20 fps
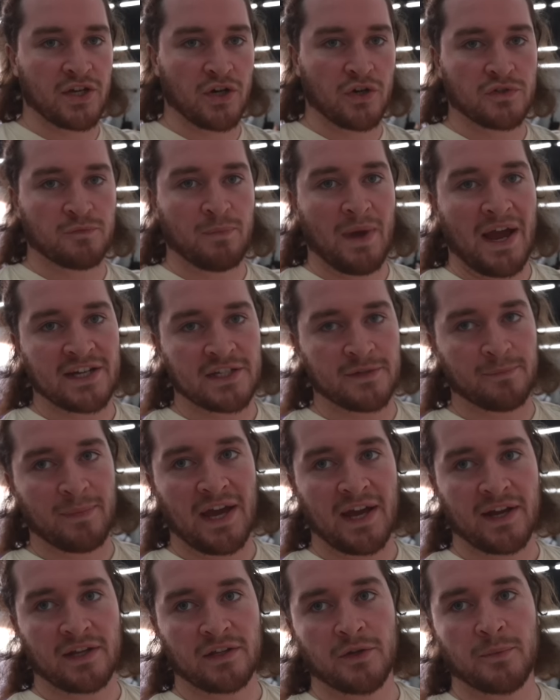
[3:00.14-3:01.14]
goes back to
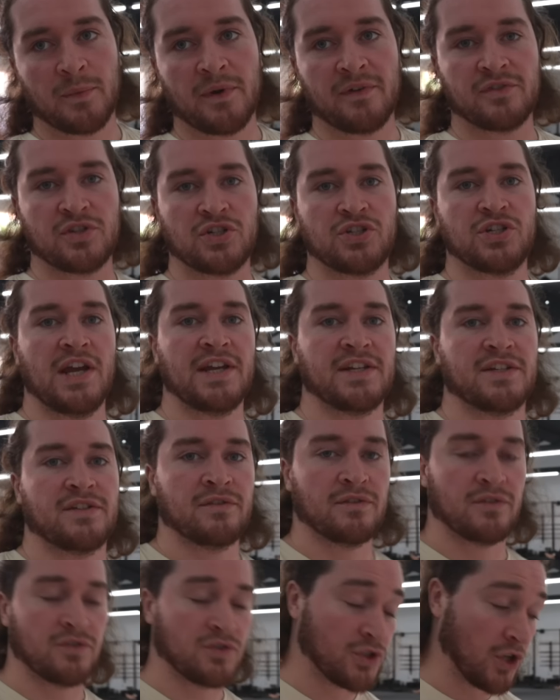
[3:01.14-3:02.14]
back, a little bit of a shank,
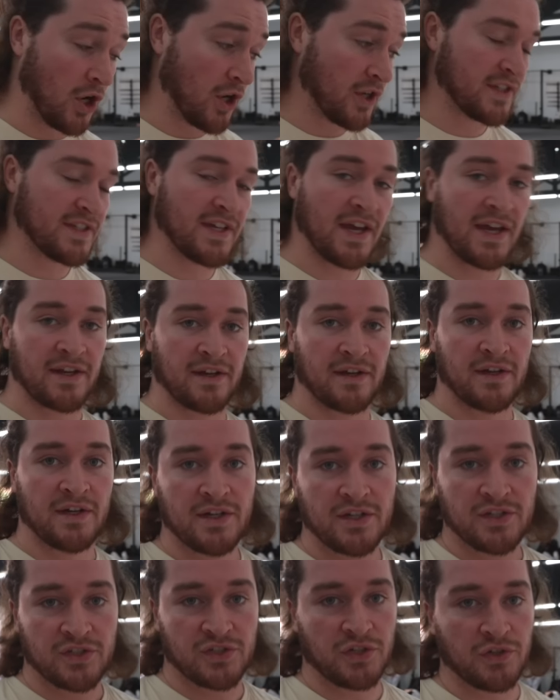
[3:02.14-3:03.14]
shark tank,
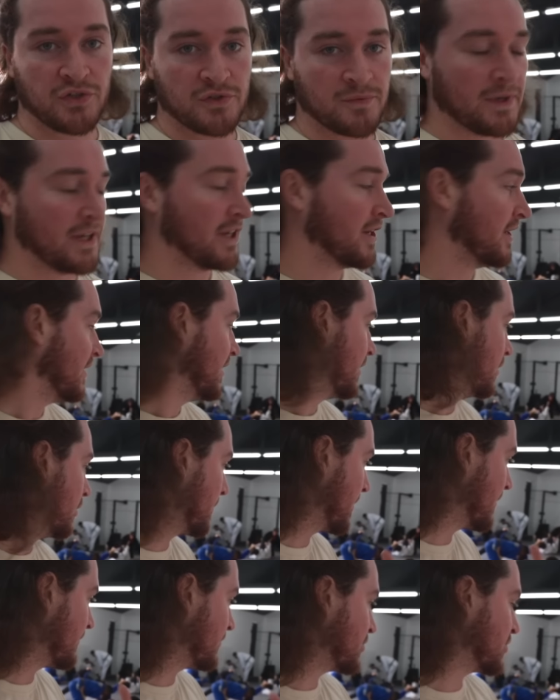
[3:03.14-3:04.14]
excuse me, a little
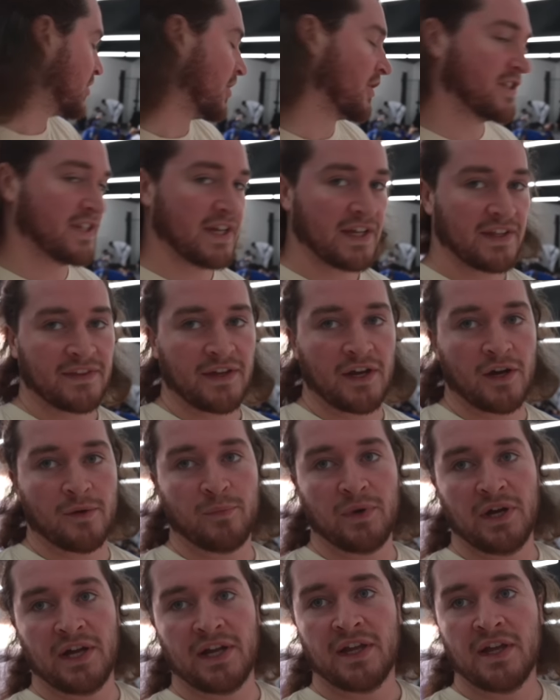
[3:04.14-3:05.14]
bit of a shark tank there,
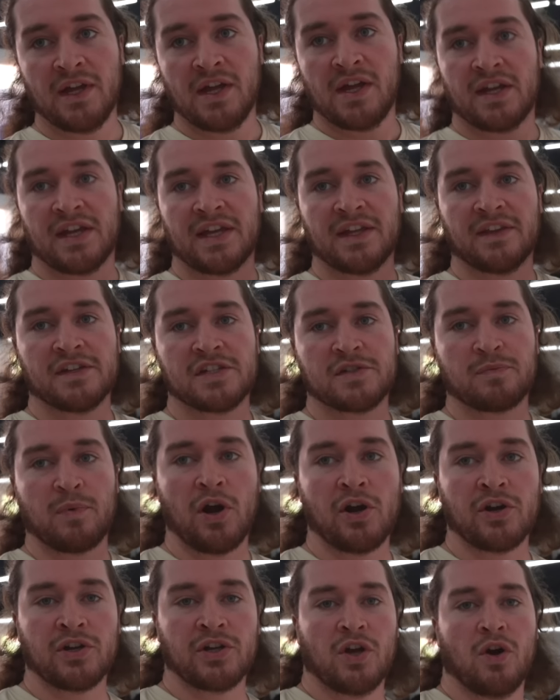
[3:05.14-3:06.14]
but getting the
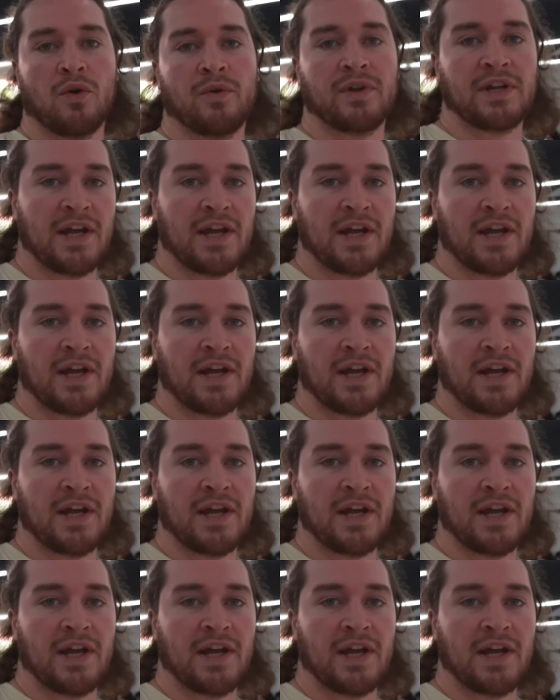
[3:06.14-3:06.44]
sparring going